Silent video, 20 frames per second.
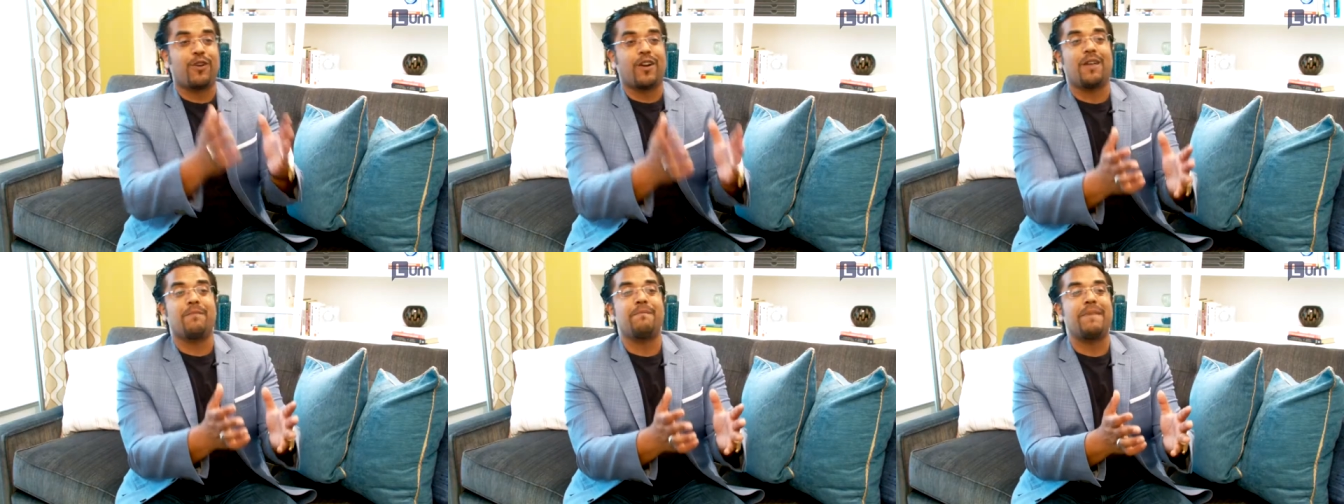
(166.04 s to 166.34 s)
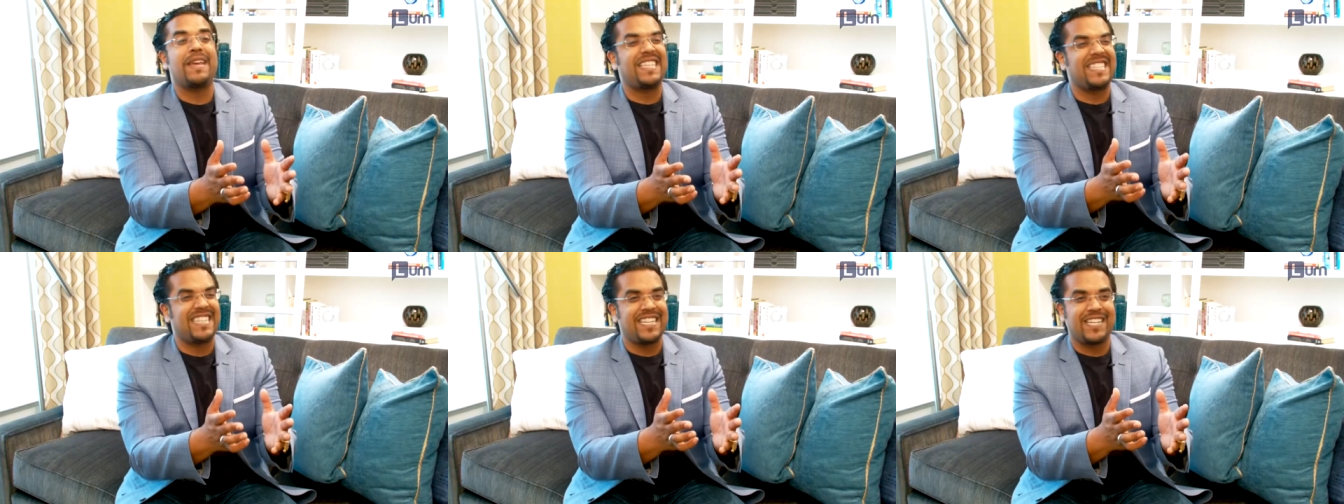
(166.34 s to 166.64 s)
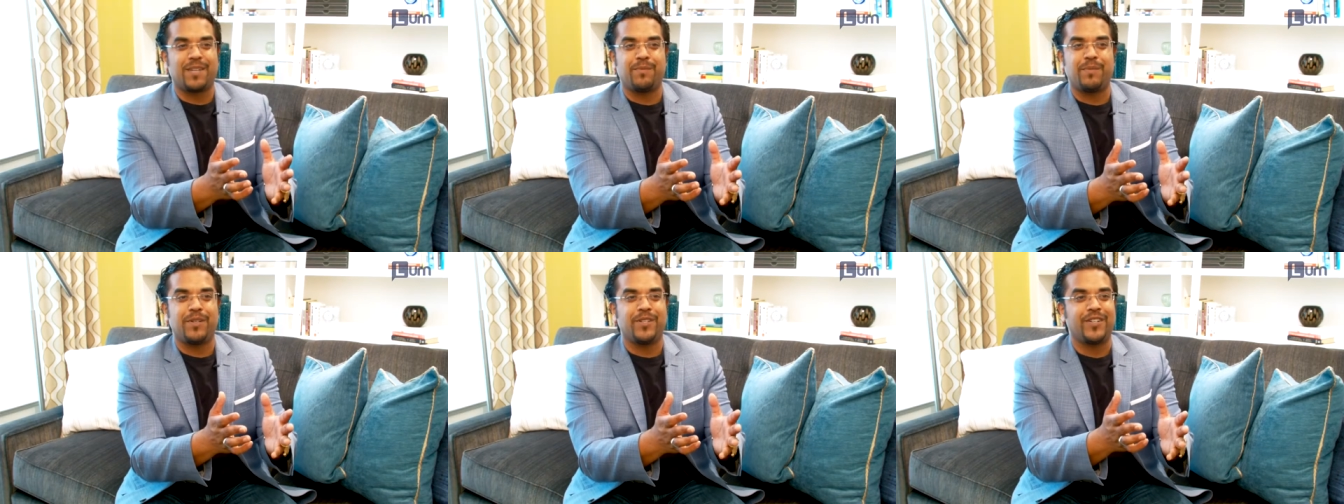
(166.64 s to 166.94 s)
our
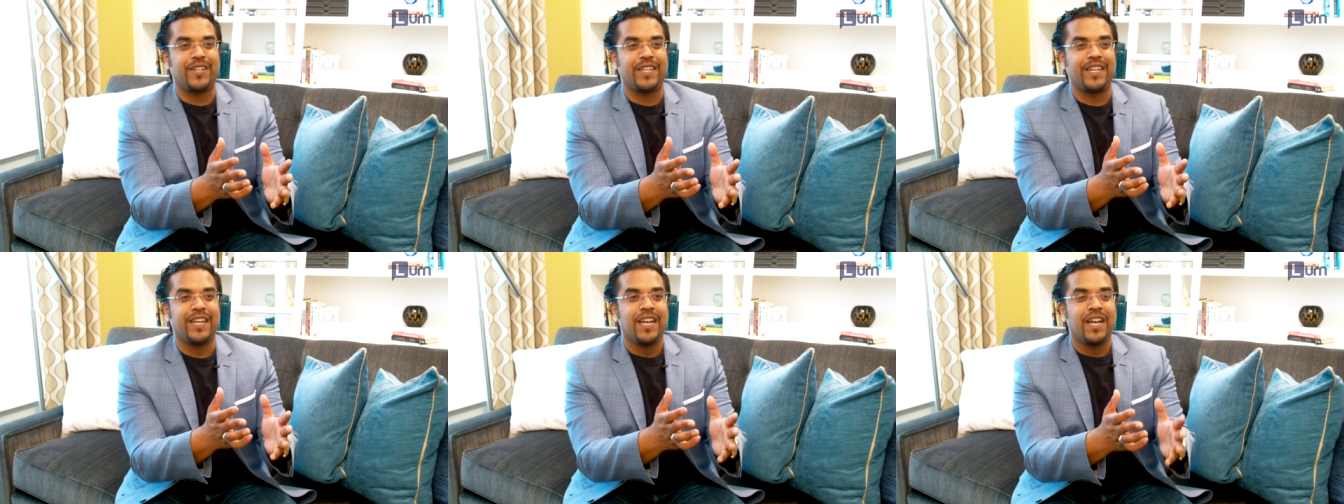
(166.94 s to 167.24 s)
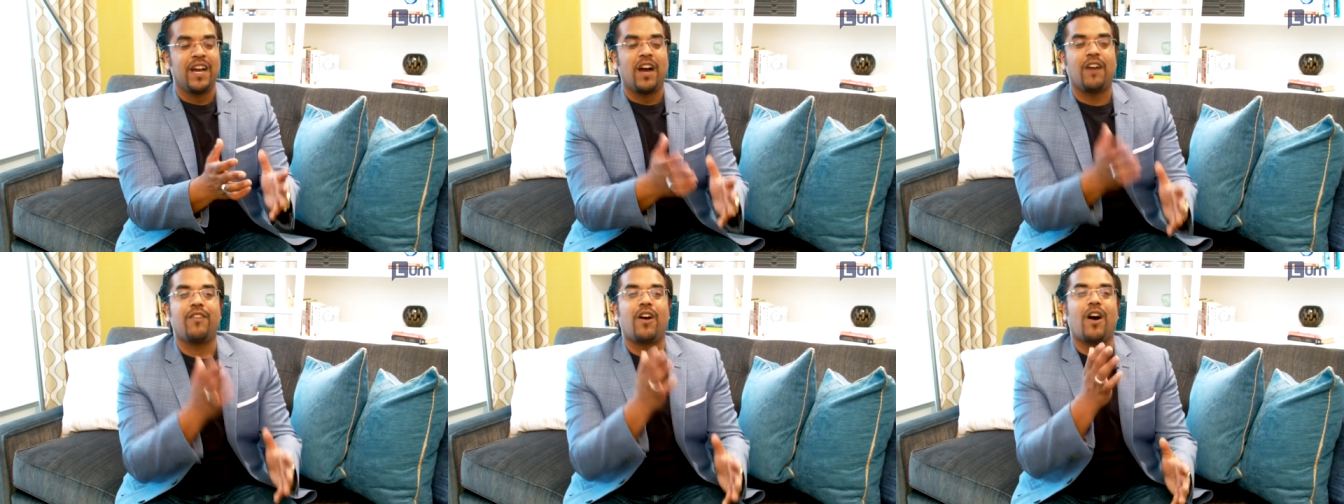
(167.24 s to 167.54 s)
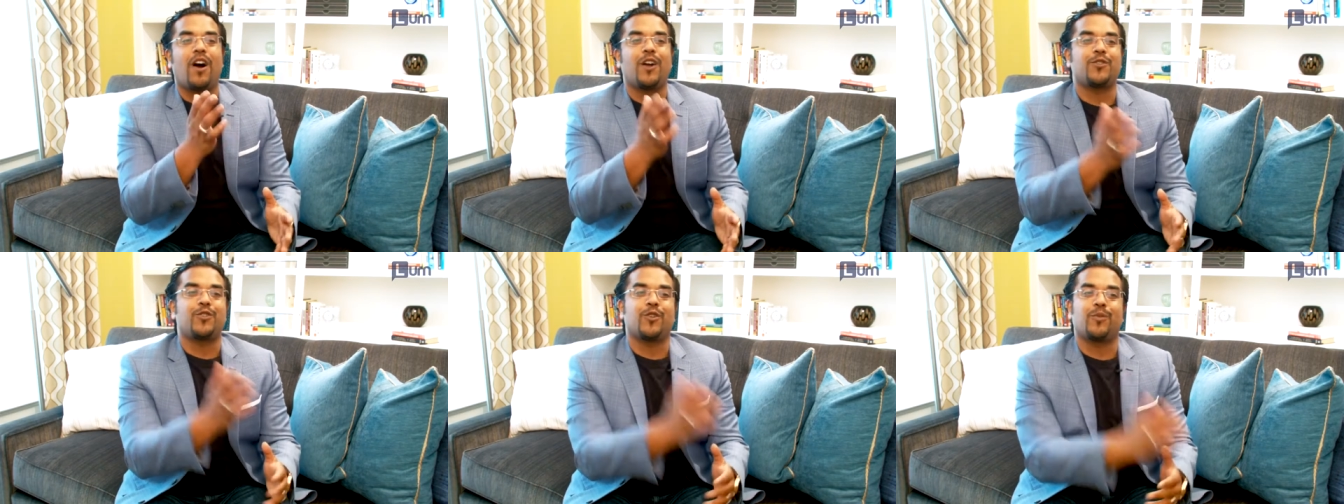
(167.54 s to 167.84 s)
amazing community of
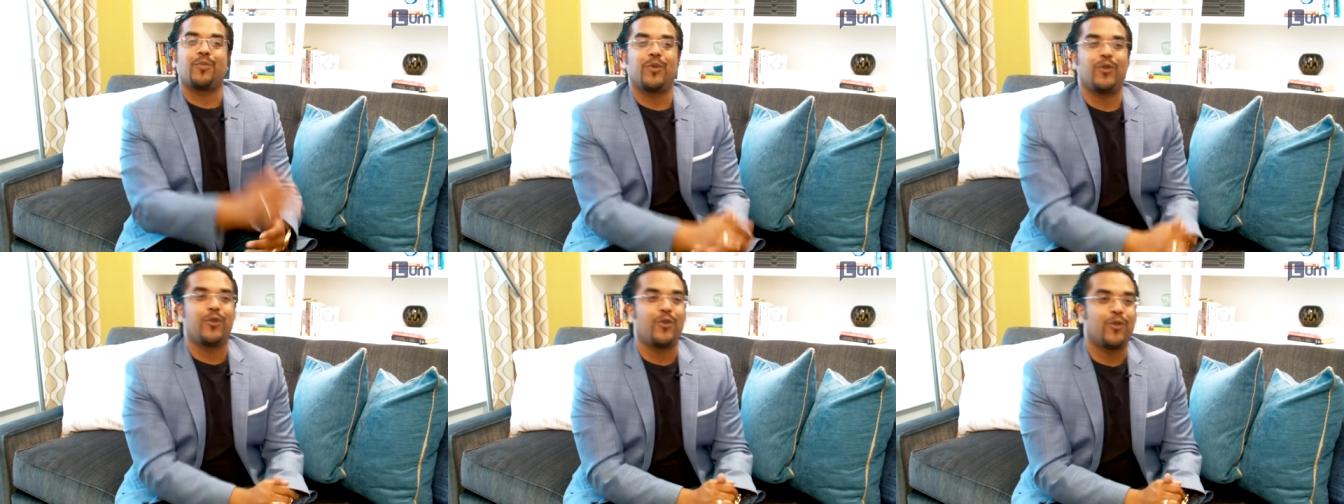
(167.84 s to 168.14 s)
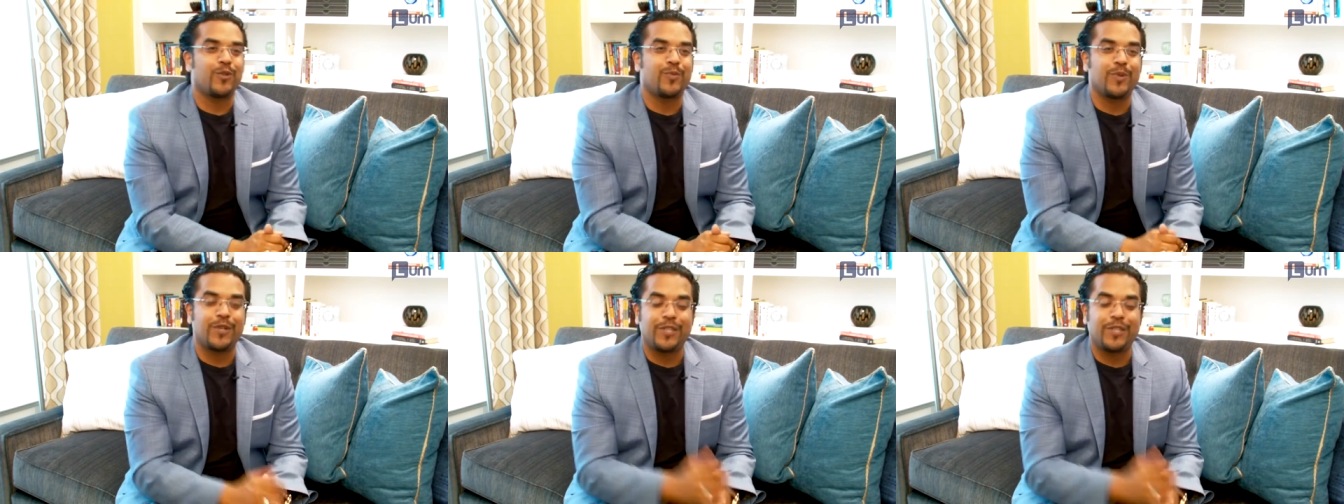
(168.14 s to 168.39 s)
entrepreneurs.